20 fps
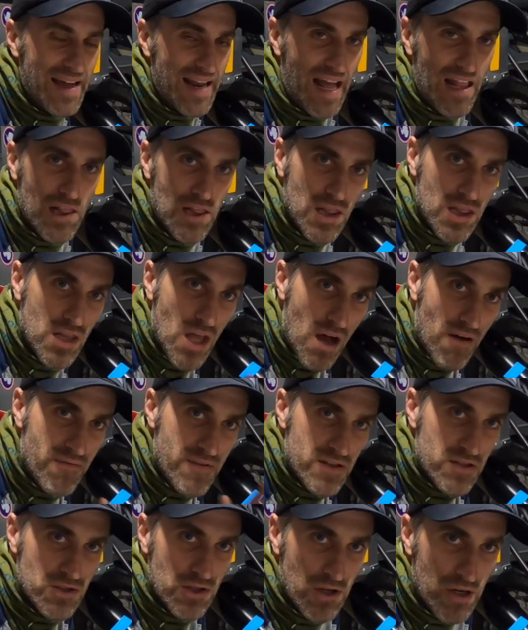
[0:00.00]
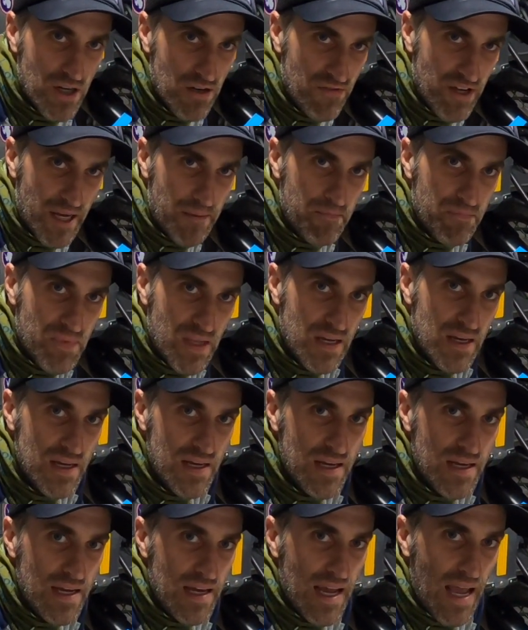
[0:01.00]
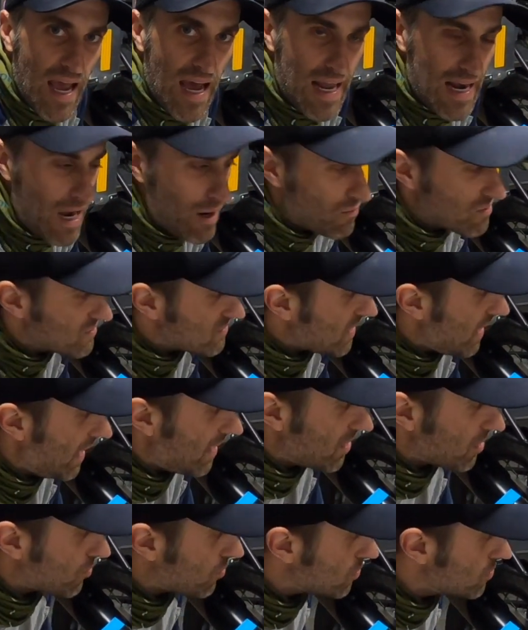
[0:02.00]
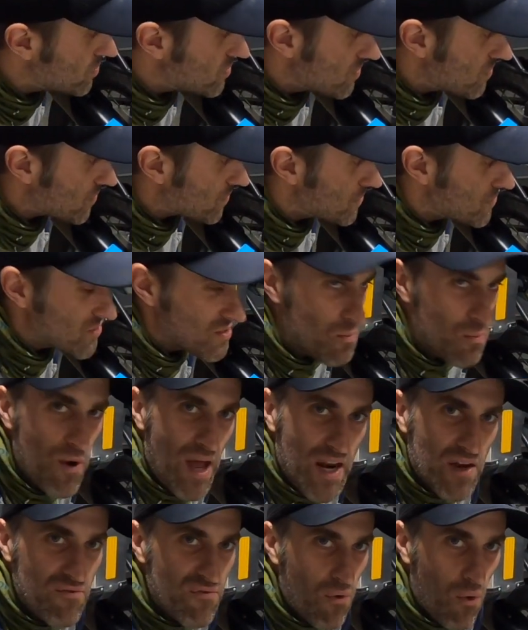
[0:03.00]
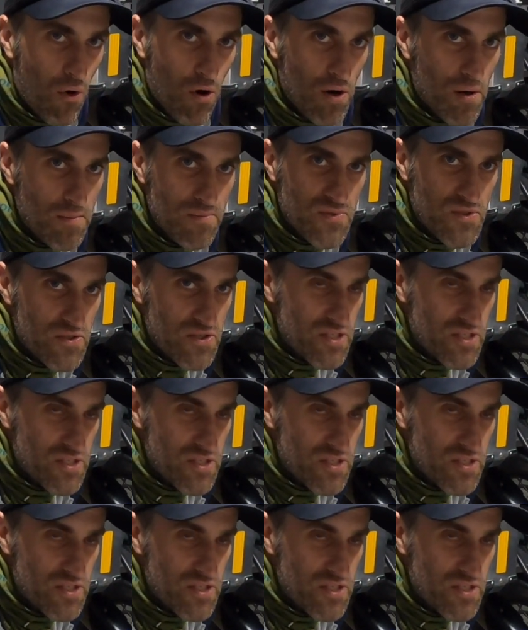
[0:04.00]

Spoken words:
and I loved the look of it. And I was kind of cruising through some Reddit forums or